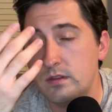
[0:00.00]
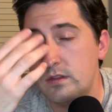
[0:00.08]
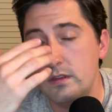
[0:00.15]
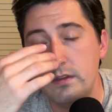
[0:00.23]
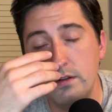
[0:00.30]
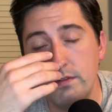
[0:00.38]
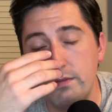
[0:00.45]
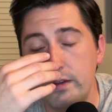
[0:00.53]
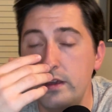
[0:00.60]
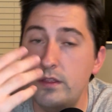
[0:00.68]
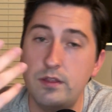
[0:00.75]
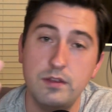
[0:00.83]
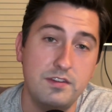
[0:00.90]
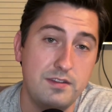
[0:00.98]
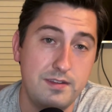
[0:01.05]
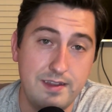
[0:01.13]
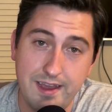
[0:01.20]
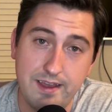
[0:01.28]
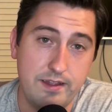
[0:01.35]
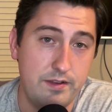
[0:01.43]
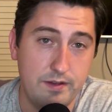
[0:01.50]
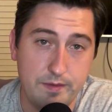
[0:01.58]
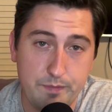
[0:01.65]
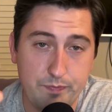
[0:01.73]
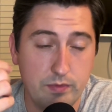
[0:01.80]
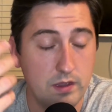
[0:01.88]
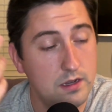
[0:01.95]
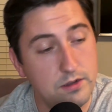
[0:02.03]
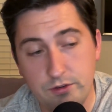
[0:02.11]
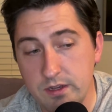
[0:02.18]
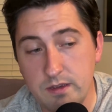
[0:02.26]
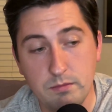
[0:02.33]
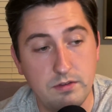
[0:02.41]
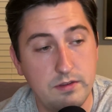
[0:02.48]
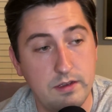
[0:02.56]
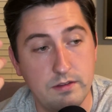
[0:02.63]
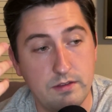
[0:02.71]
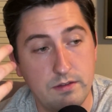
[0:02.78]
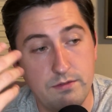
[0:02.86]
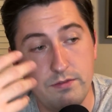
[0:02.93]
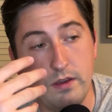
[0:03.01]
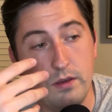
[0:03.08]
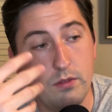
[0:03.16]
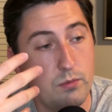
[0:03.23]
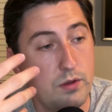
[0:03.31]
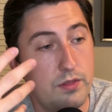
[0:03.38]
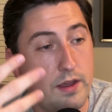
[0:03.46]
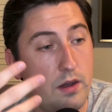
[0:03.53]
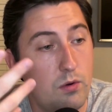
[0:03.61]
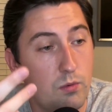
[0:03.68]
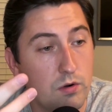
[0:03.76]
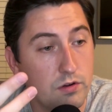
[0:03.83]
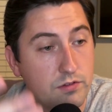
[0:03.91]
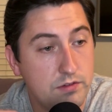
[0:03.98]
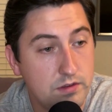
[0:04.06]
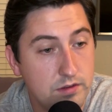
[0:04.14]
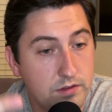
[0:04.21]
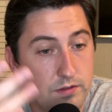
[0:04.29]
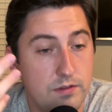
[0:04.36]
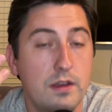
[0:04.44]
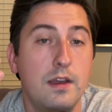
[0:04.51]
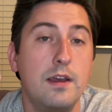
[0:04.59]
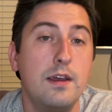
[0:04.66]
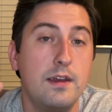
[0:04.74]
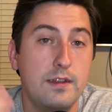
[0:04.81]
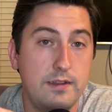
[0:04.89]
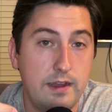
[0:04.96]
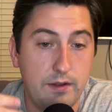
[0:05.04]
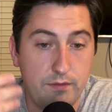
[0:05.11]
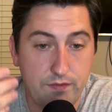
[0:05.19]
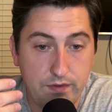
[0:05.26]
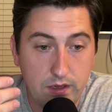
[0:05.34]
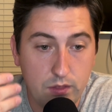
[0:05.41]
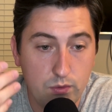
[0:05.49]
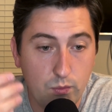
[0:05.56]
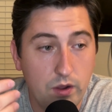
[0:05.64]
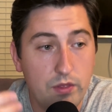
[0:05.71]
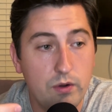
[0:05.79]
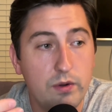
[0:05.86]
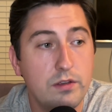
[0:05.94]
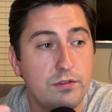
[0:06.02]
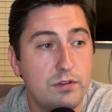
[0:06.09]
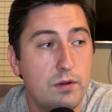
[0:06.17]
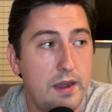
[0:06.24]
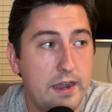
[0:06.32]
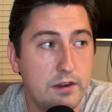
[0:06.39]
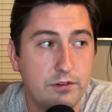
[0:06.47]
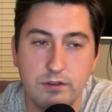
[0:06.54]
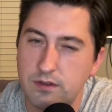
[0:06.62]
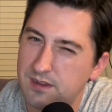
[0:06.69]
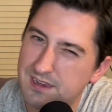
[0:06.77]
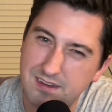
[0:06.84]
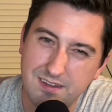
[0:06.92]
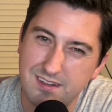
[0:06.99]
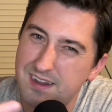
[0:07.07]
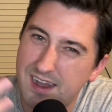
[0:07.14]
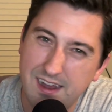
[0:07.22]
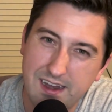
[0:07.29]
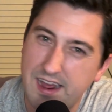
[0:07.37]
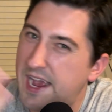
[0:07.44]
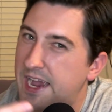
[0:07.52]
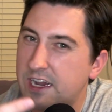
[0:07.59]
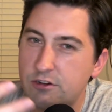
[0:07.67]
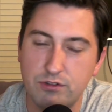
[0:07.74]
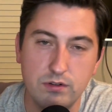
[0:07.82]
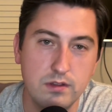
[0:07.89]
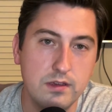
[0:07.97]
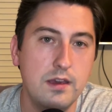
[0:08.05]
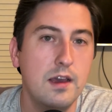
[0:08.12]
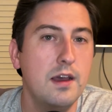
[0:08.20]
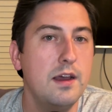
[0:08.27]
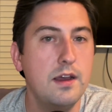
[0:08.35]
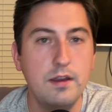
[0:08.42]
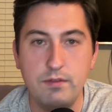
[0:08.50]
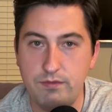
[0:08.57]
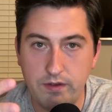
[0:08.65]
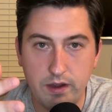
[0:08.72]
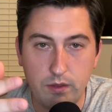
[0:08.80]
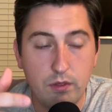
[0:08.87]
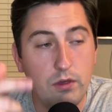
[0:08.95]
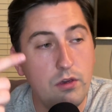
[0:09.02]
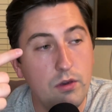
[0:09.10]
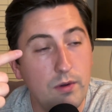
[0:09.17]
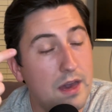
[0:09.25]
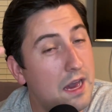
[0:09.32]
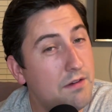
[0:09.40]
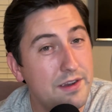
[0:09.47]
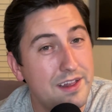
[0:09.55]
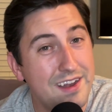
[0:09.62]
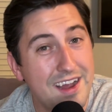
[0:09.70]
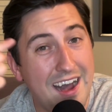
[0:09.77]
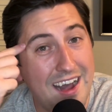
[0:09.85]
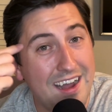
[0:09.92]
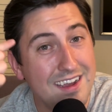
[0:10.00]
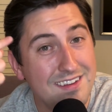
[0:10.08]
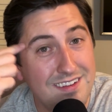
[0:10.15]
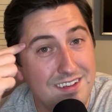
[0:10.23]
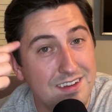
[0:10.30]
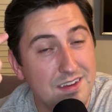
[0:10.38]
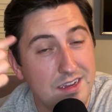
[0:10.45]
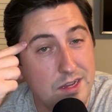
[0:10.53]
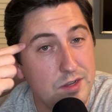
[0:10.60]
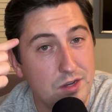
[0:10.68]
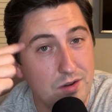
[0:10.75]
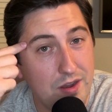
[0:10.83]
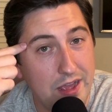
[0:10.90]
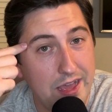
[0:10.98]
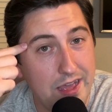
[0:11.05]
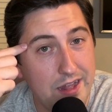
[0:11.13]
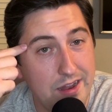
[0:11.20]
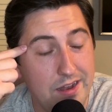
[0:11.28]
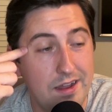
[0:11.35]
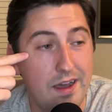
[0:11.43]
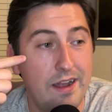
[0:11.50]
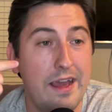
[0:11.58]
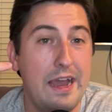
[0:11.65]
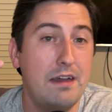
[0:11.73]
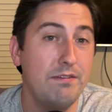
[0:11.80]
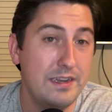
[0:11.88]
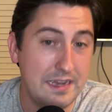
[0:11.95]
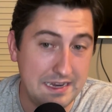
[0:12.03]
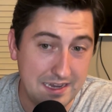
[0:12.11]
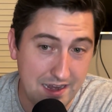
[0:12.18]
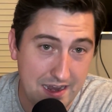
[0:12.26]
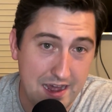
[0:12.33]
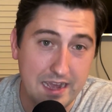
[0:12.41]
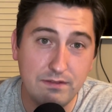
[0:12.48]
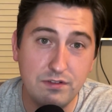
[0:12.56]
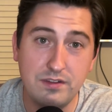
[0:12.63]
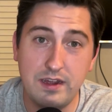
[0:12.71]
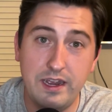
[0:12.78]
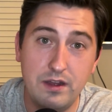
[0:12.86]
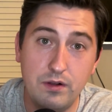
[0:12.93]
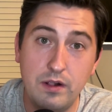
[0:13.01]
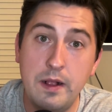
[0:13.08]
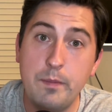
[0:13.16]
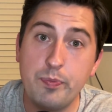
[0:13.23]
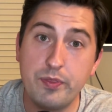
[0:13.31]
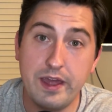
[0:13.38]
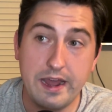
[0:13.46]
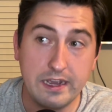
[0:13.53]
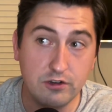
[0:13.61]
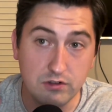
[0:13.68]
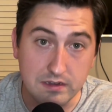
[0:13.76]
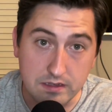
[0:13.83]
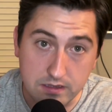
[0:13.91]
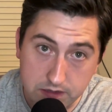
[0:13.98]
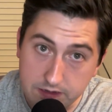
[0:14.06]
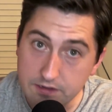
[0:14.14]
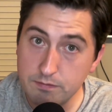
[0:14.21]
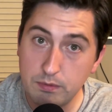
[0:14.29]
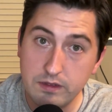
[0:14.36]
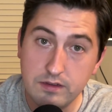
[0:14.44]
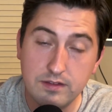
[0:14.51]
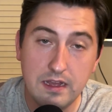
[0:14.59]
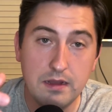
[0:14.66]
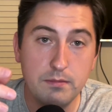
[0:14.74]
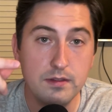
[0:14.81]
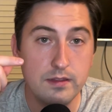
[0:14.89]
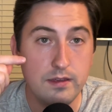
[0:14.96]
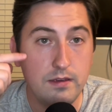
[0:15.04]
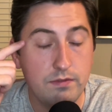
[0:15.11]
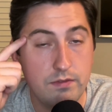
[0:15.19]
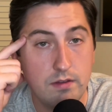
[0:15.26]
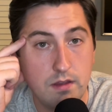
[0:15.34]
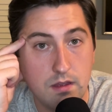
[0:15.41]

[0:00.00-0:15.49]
then your faith is dead. James says that faith without works is dead. Faith where there is no action is not actually faith. You having an idea in your head and not having a lifestyle that actually displays that belief,